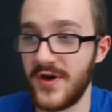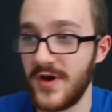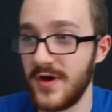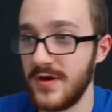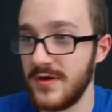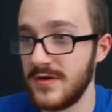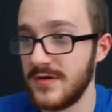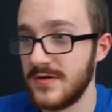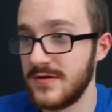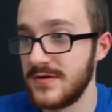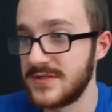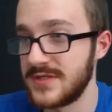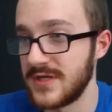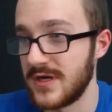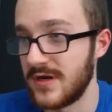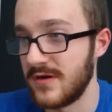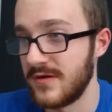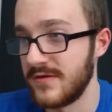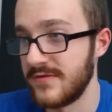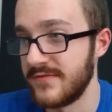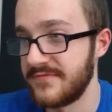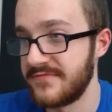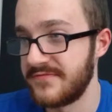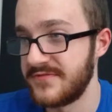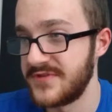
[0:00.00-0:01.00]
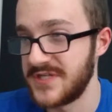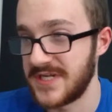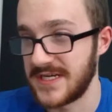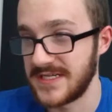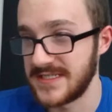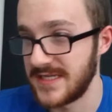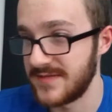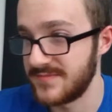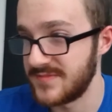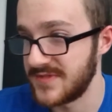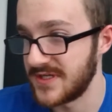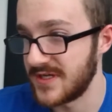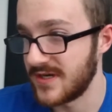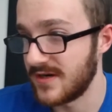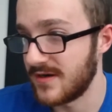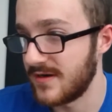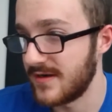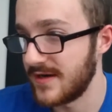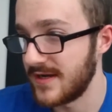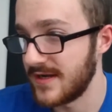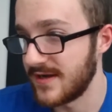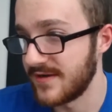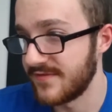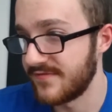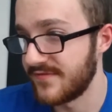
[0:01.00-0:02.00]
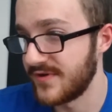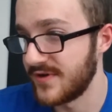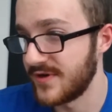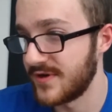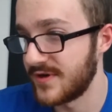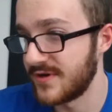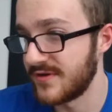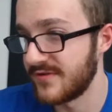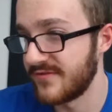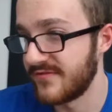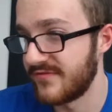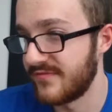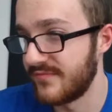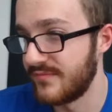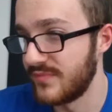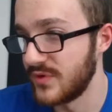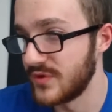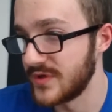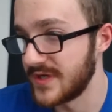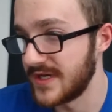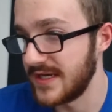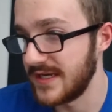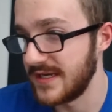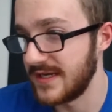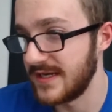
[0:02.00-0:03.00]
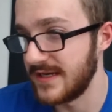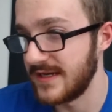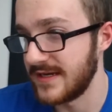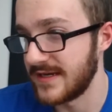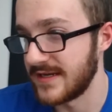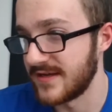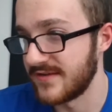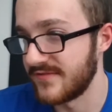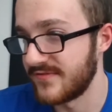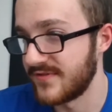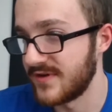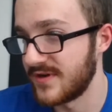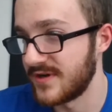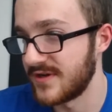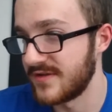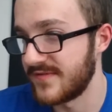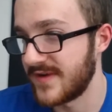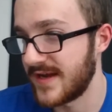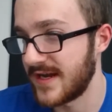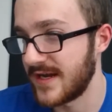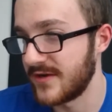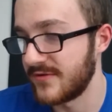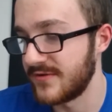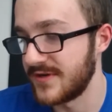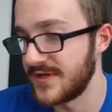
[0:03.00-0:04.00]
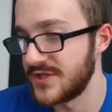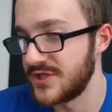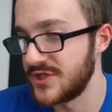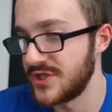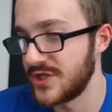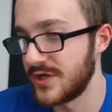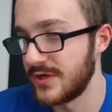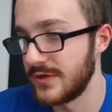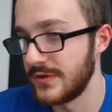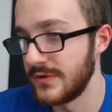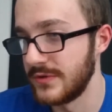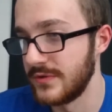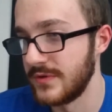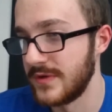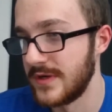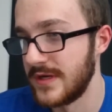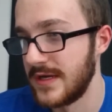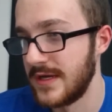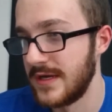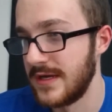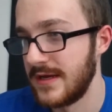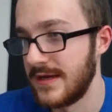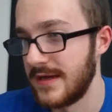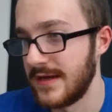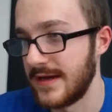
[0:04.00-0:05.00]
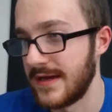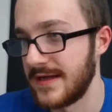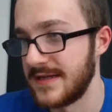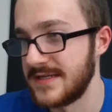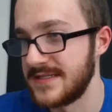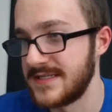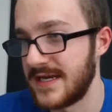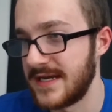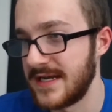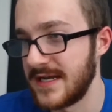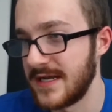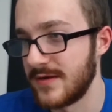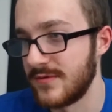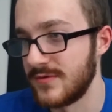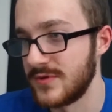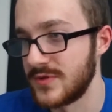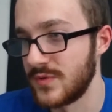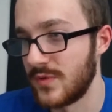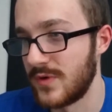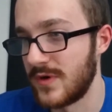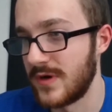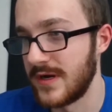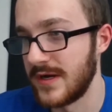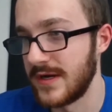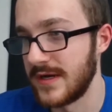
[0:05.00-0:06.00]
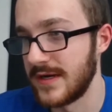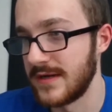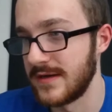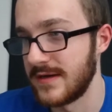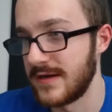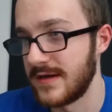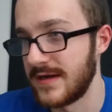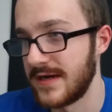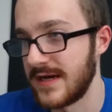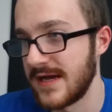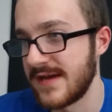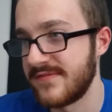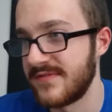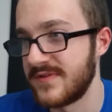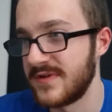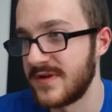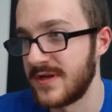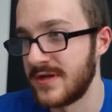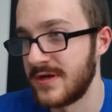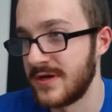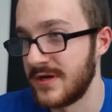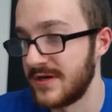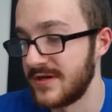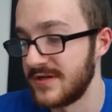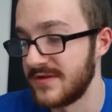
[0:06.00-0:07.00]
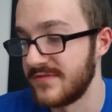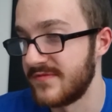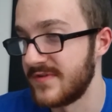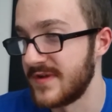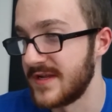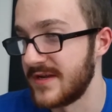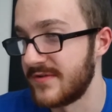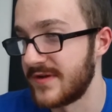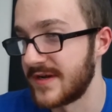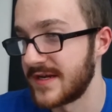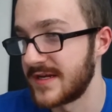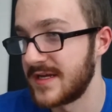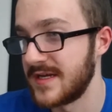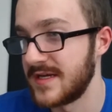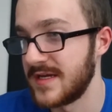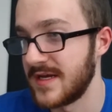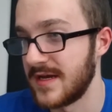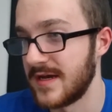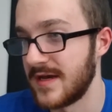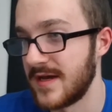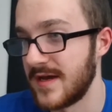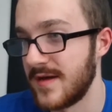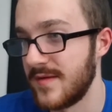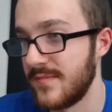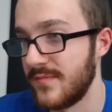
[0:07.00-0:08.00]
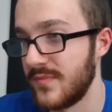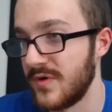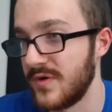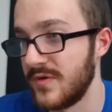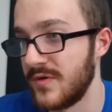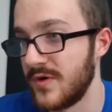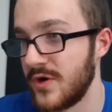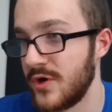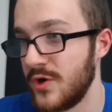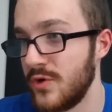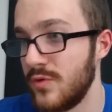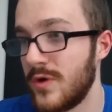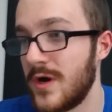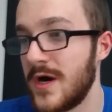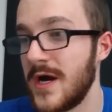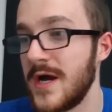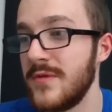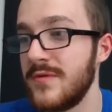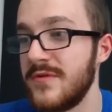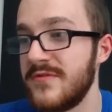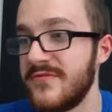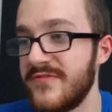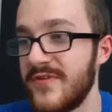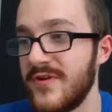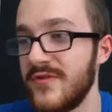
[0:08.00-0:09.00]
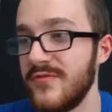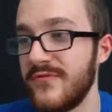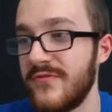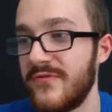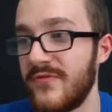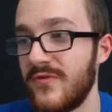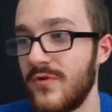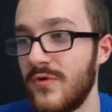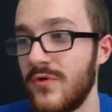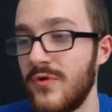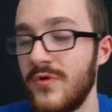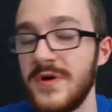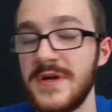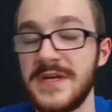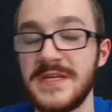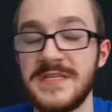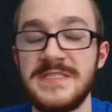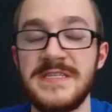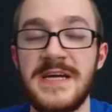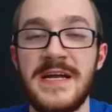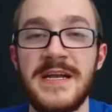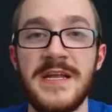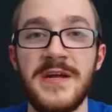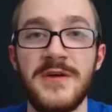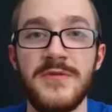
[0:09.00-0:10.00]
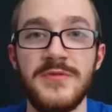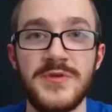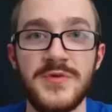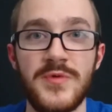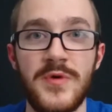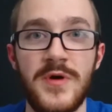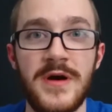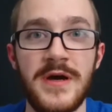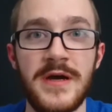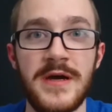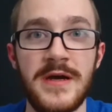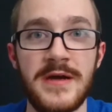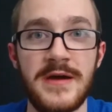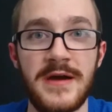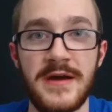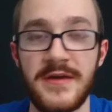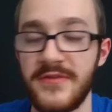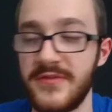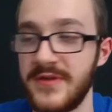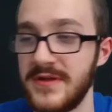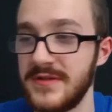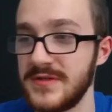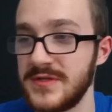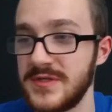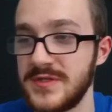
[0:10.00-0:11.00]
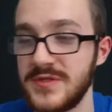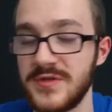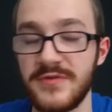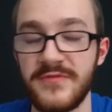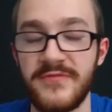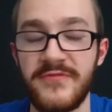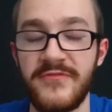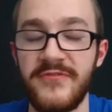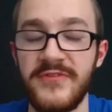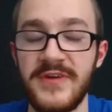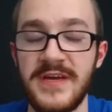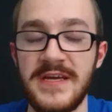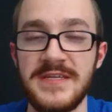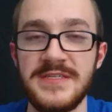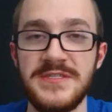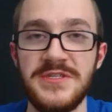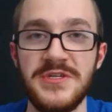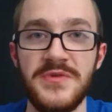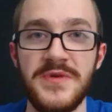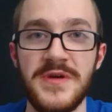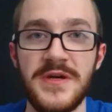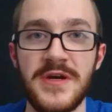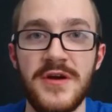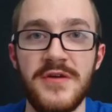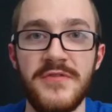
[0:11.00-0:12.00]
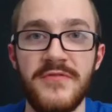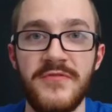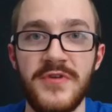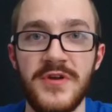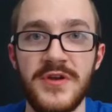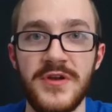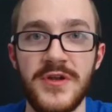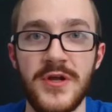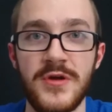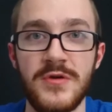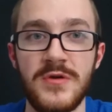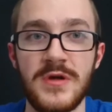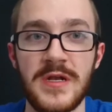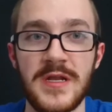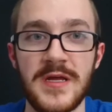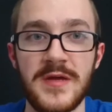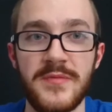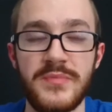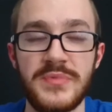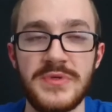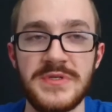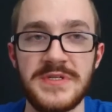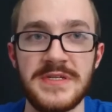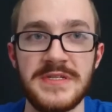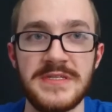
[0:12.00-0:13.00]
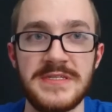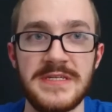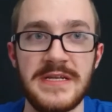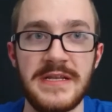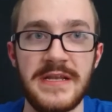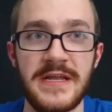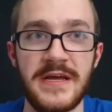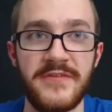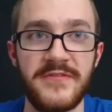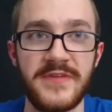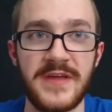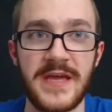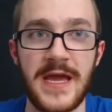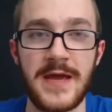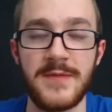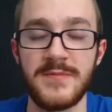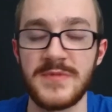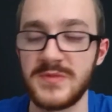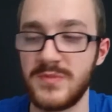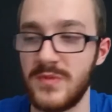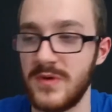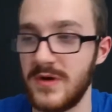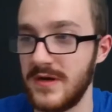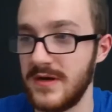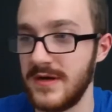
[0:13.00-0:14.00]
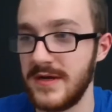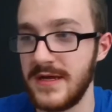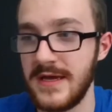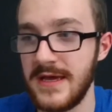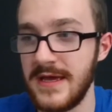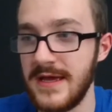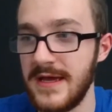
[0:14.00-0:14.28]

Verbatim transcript: heard of Jacksepticeye, I've heard of Boogie, and I've heard of Angry Joe and Danny O'Dwyer. I haven't heard of Lirik, um, but who I would vote for is Danny O'Dwyer. I think the stuff he's doing over at NoClip since he left GameSpot